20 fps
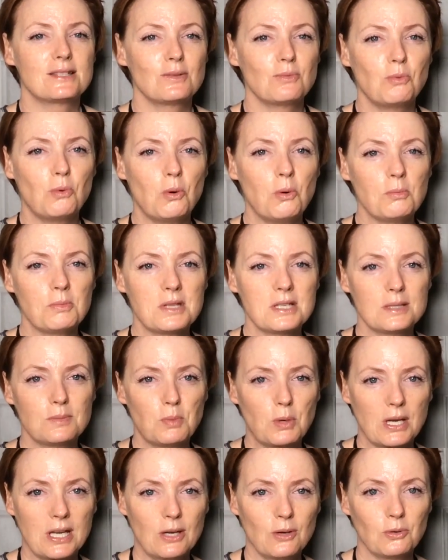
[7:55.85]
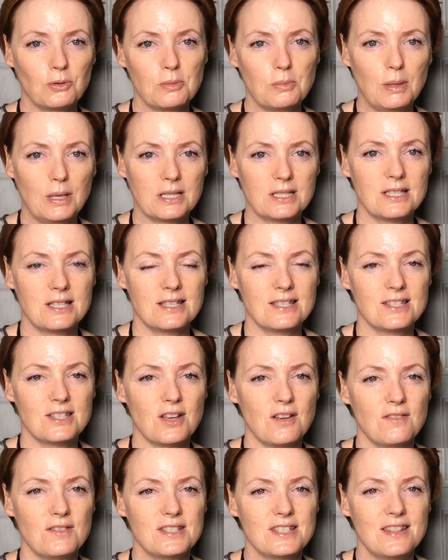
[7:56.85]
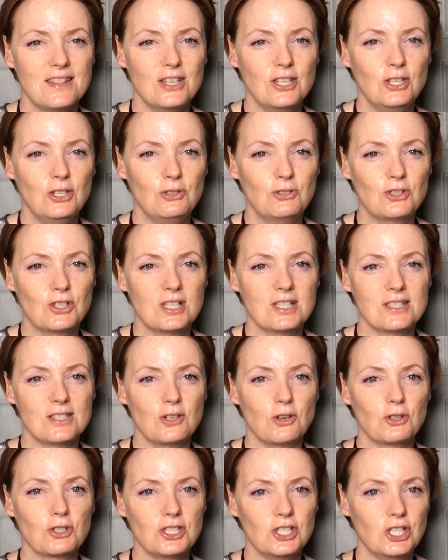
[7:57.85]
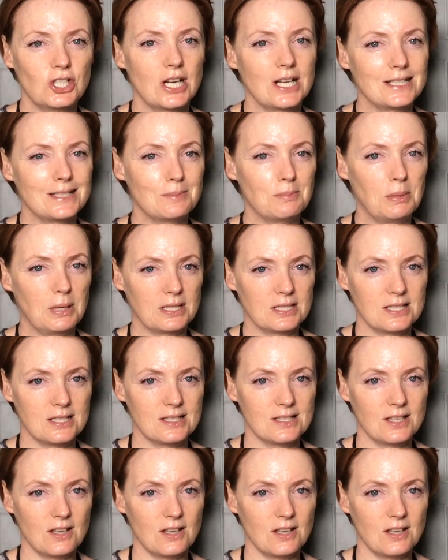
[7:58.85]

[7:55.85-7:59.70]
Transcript: the warmth is bringing all the blood to the surface and the nutrients and oxygenated blood to the